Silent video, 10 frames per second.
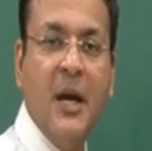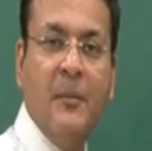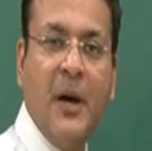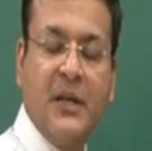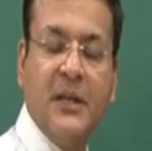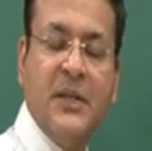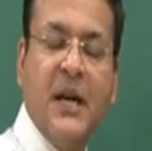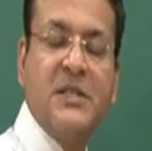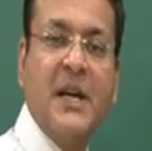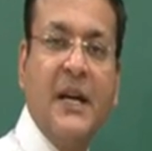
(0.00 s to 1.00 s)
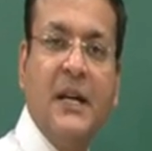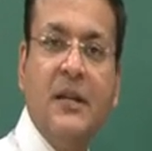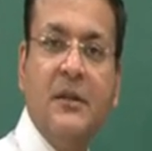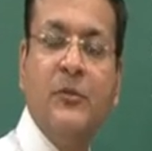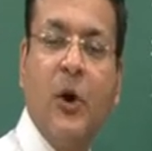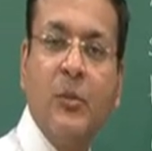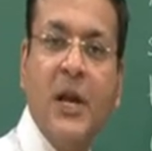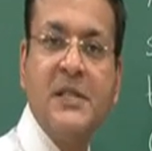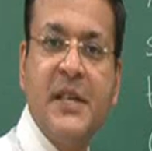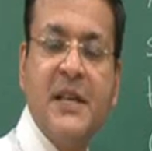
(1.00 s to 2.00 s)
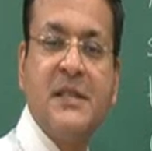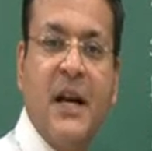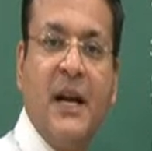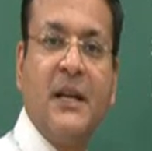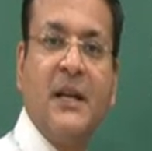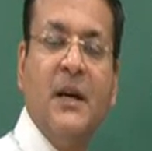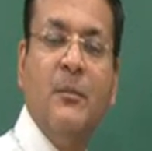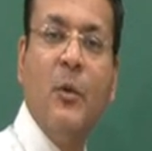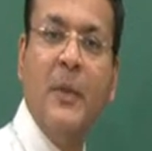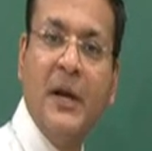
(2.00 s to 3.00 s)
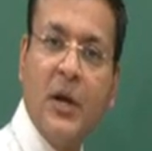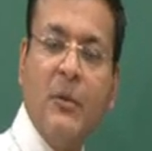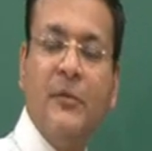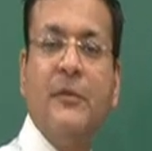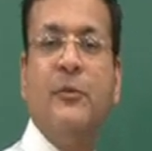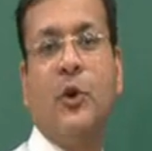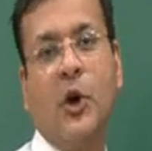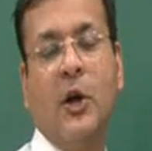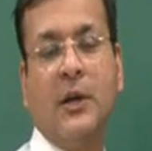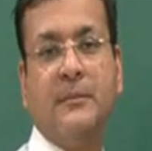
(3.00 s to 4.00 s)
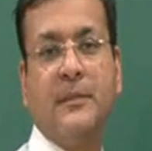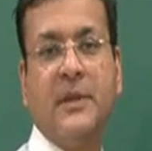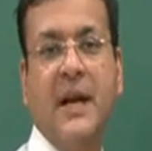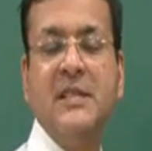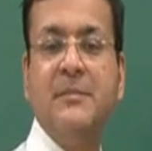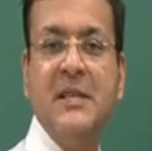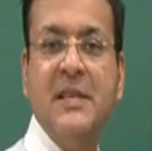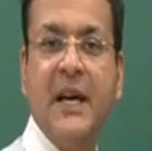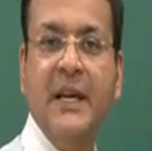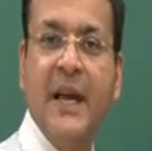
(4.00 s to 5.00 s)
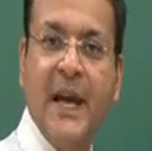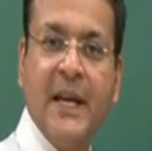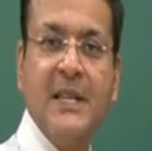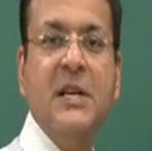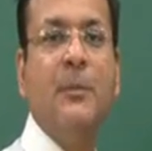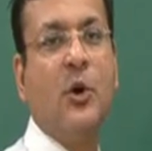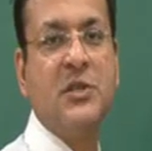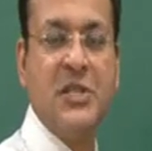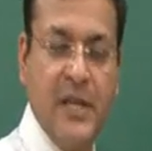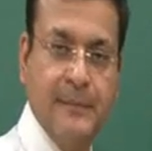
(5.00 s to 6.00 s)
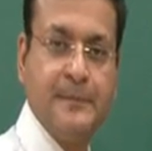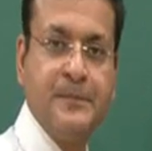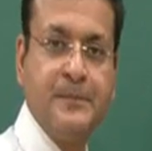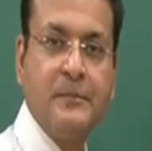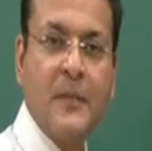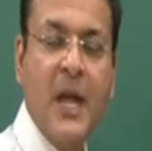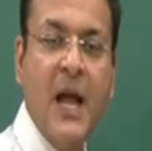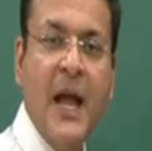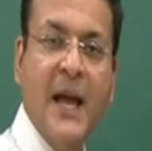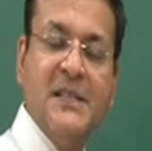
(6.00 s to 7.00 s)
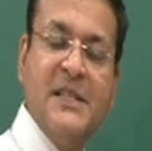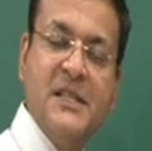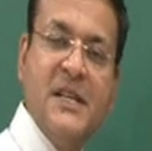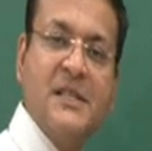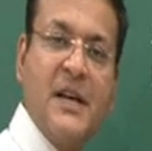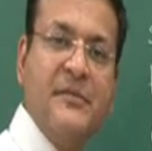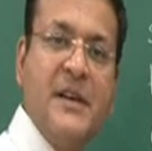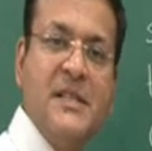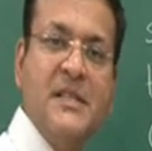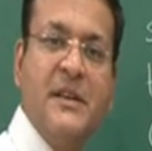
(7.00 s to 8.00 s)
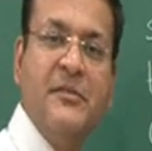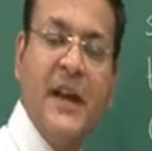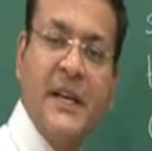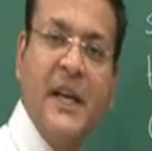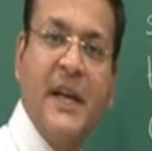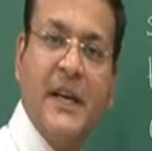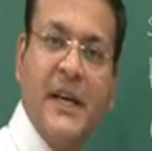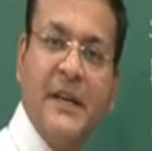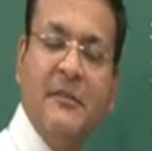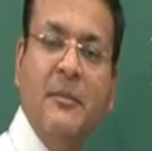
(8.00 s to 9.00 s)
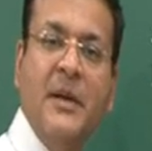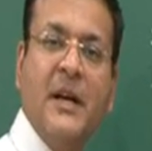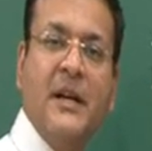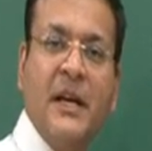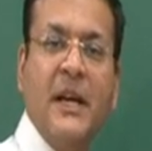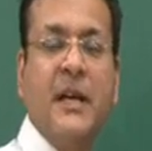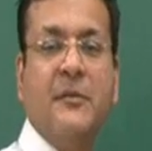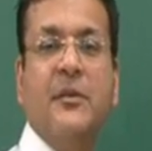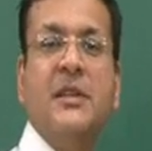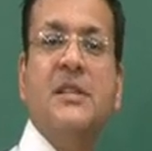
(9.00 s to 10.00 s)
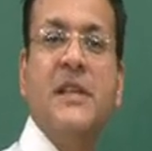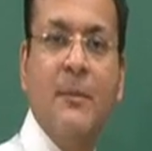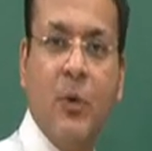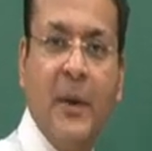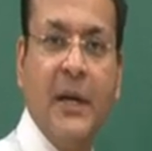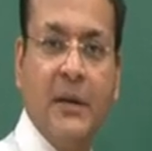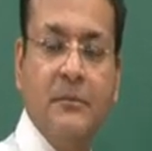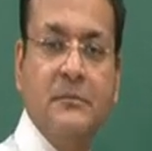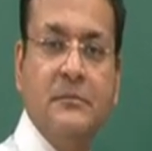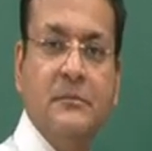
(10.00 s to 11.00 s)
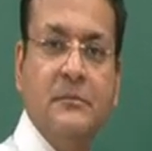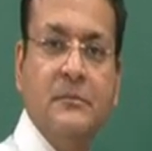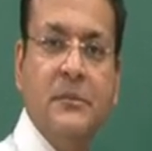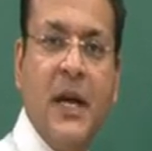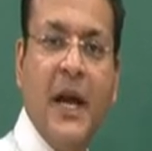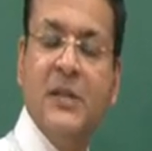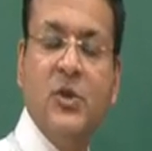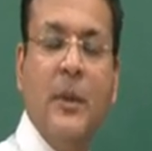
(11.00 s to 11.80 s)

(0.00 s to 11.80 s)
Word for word: But the standard formula says that momentum of a photon that is basically energy upon c and since the surface is reflecting it will be returning with the same momentum as you